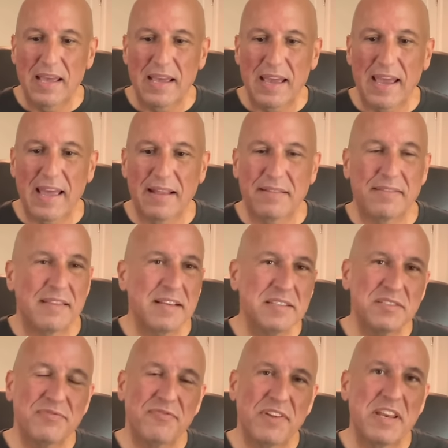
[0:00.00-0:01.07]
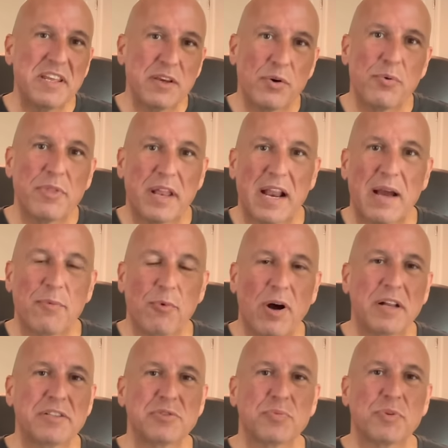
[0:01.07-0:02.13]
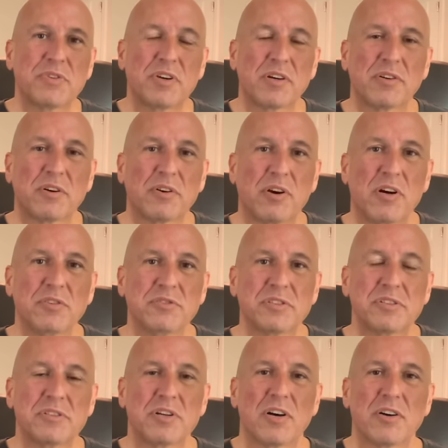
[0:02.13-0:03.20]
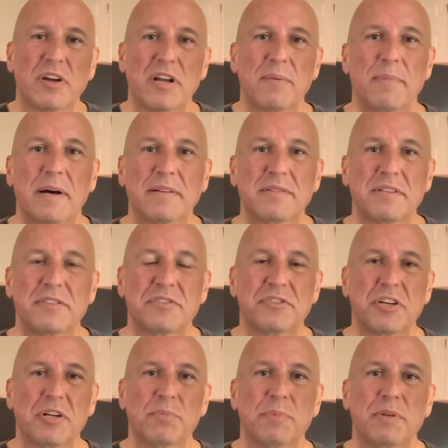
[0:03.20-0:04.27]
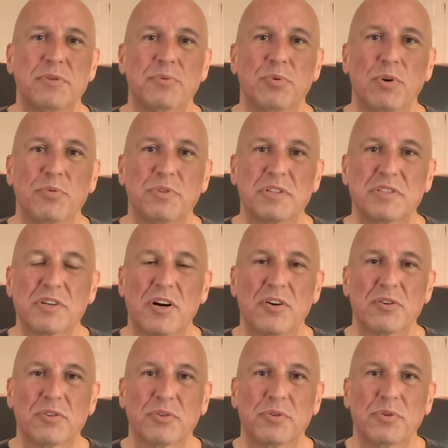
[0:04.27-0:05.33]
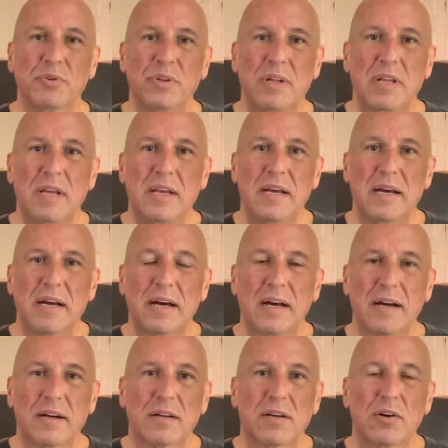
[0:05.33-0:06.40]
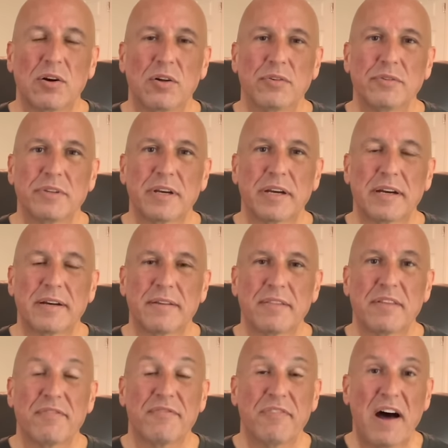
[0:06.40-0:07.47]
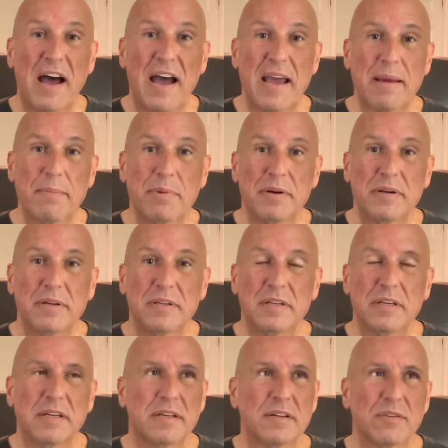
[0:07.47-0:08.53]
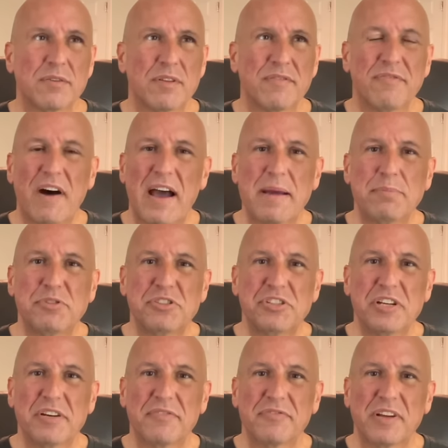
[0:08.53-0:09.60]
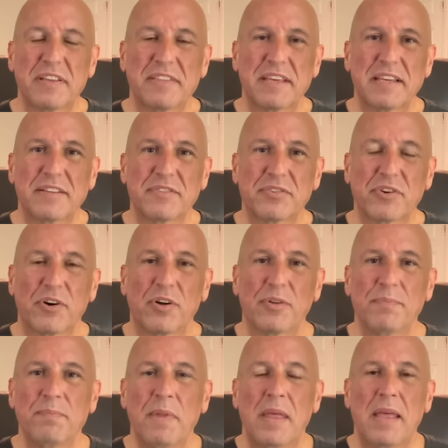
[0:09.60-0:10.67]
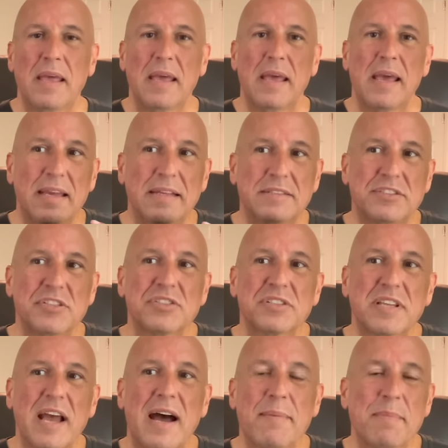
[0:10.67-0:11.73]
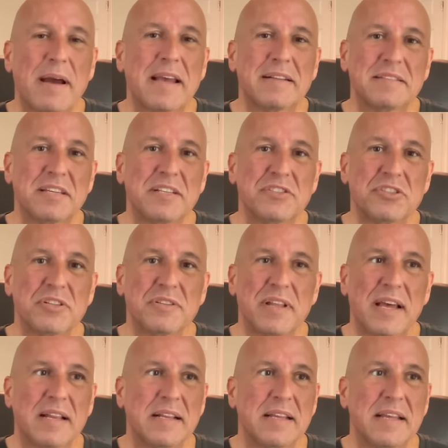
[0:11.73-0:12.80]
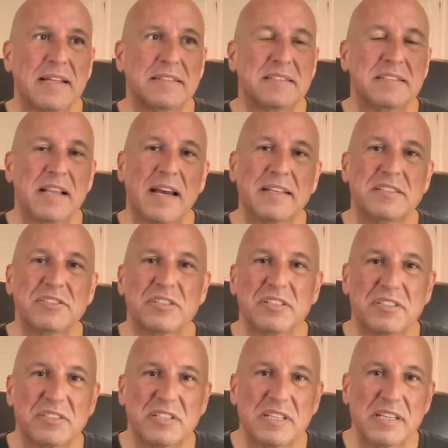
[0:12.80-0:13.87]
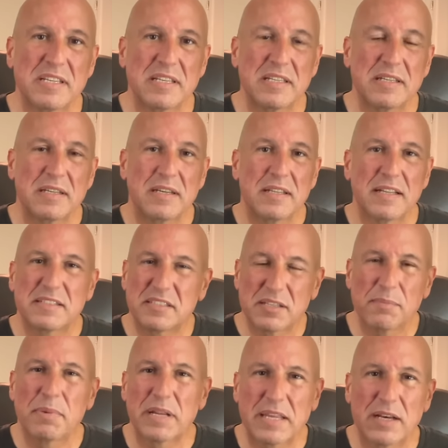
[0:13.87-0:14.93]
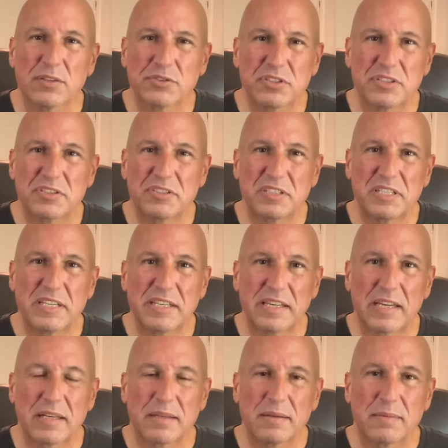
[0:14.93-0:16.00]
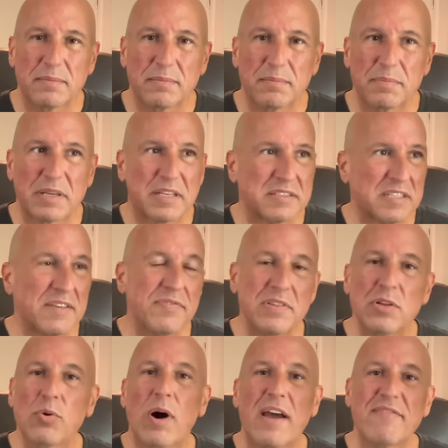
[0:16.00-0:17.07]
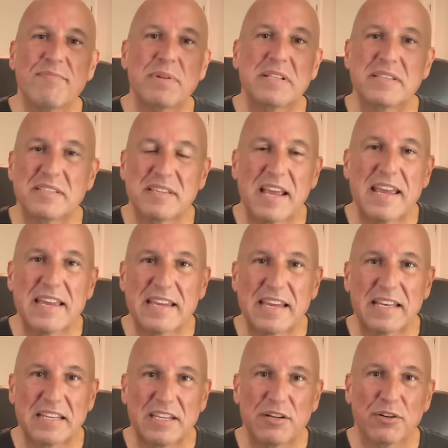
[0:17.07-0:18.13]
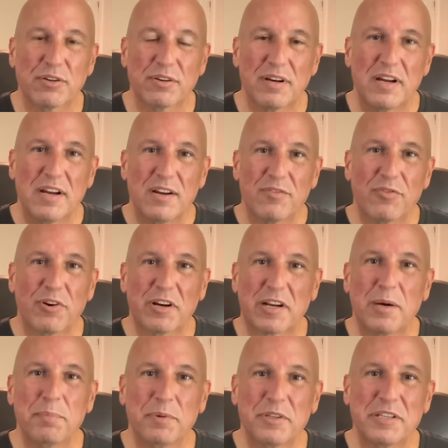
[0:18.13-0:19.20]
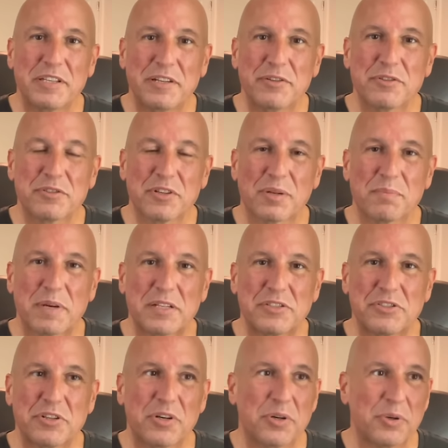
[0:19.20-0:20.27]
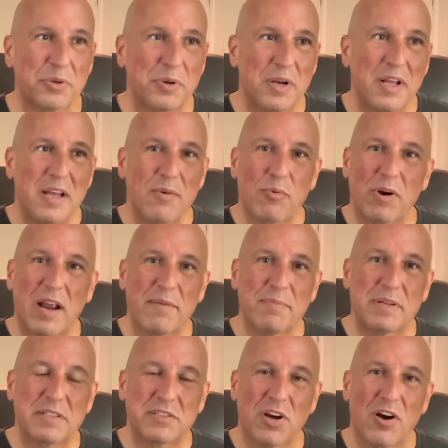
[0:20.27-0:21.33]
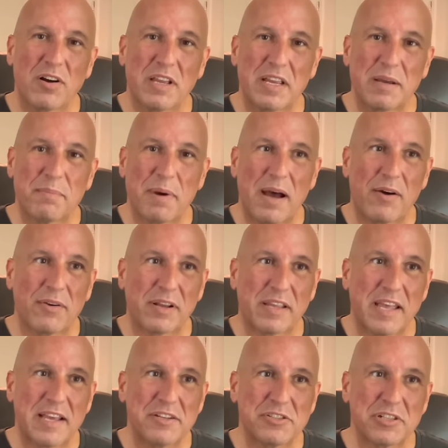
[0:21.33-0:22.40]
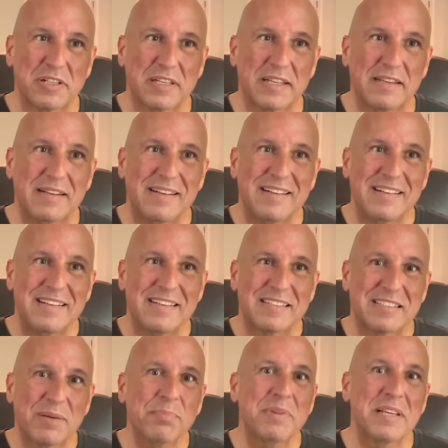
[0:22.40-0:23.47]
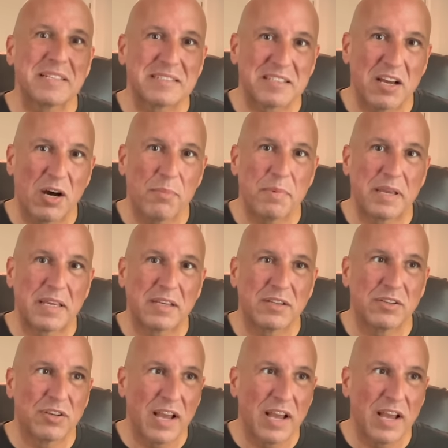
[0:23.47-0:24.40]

And this video that I watched with Tucker Carlson talking about this gentleman who wrote this article uh, called uh, The Vibe uh, or The Vibe Shift, I think it's called, it just got my attention that it's nice to see that somebody else is seeing it. Because even though I've been saying it here for a couple of years on my show, where I've been talking about occasionally something's coming.